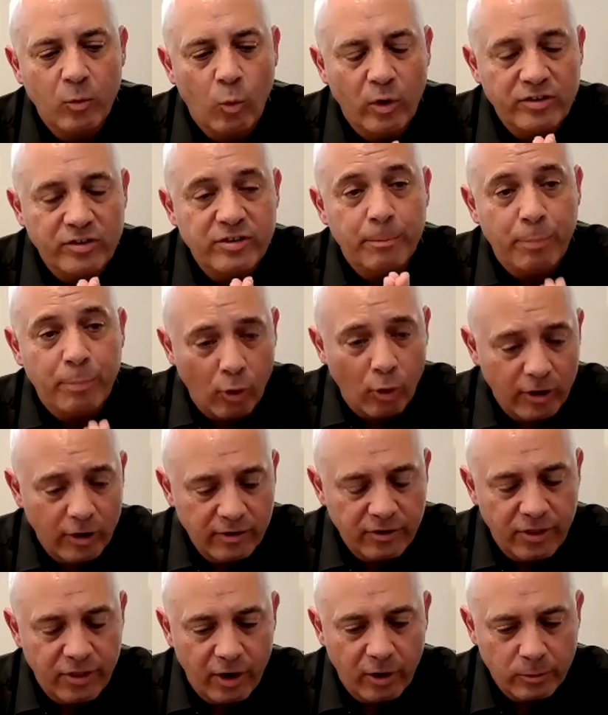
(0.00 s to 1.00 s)
what's
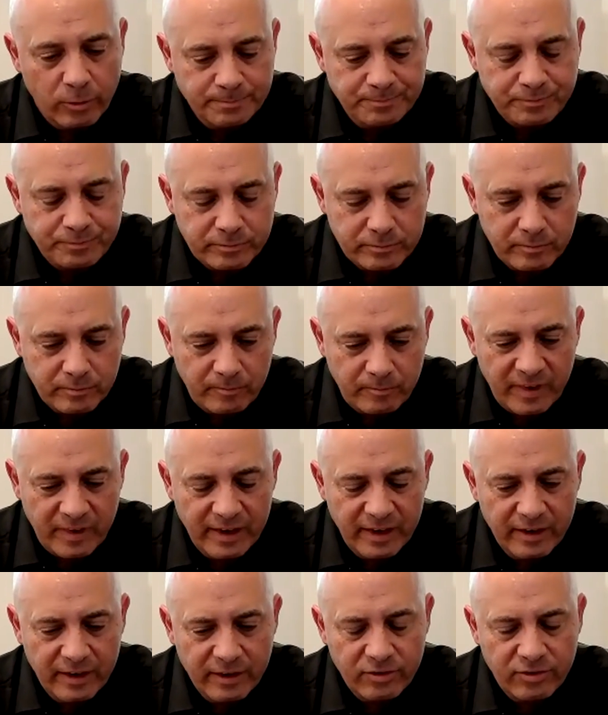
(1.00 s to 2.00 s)
important though
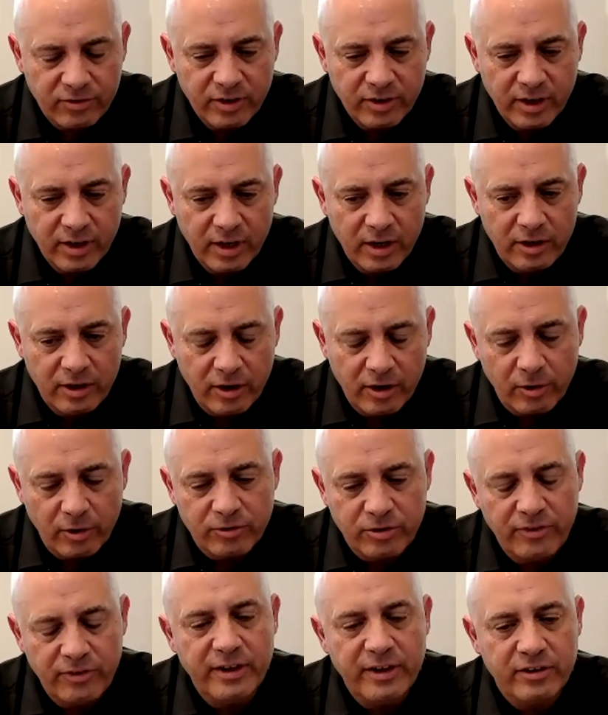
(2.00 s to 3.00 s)
is,
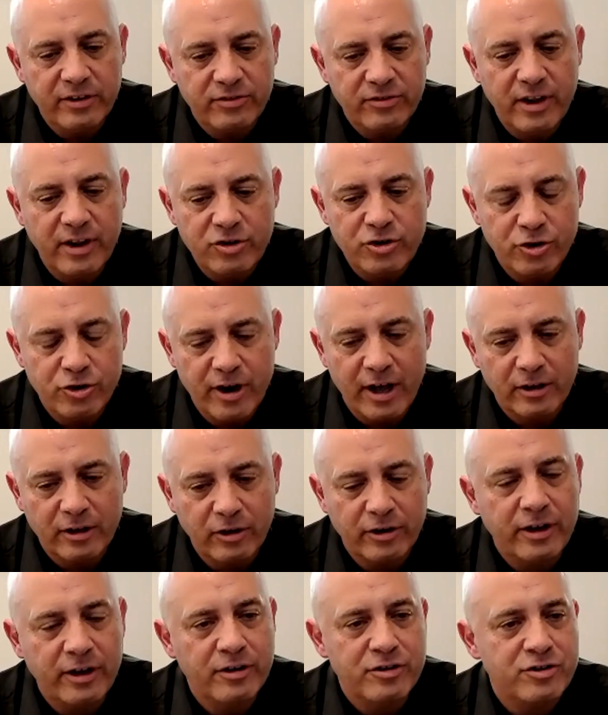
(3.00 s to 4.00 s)
to the extent you're not
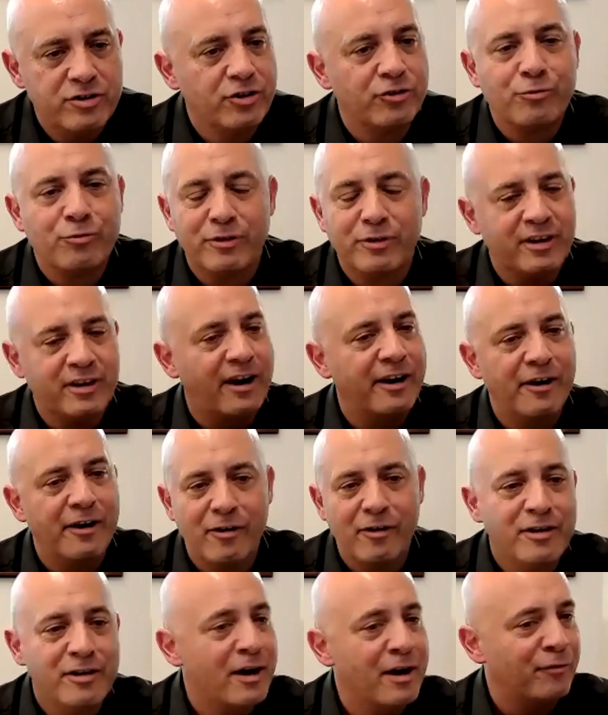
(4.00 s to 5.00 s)
looking to just
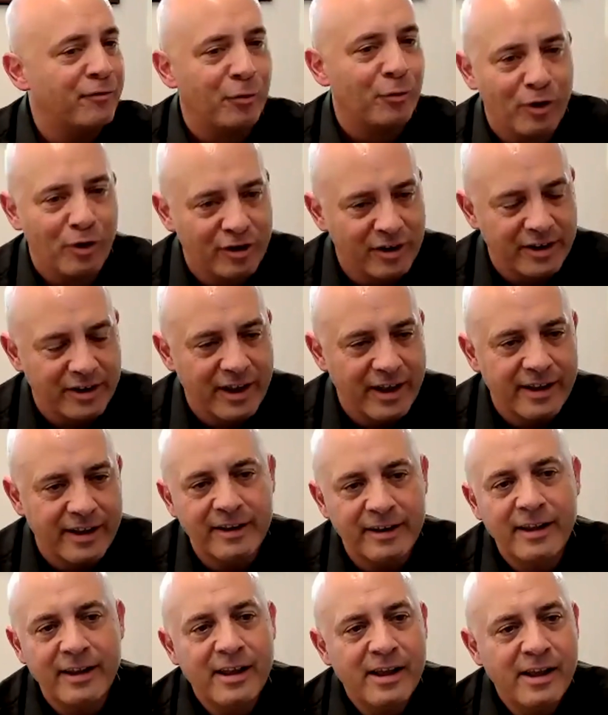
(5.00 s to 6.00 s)
retire and never work
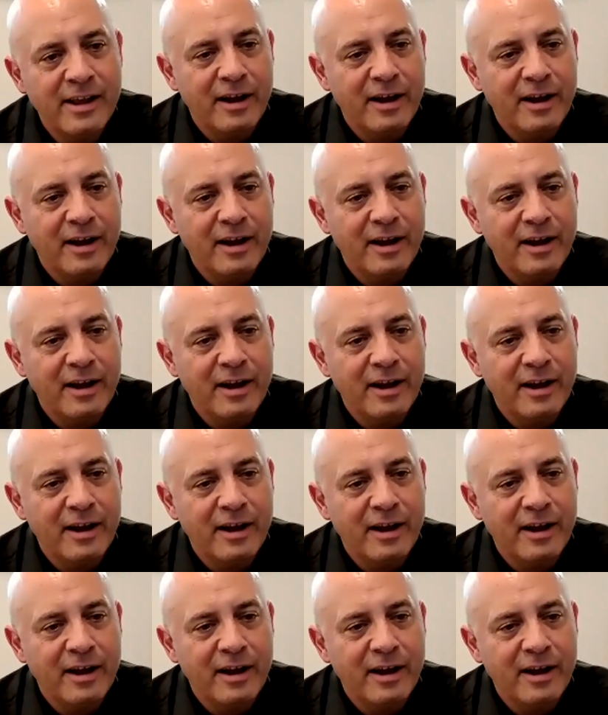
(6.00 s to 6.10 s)
again,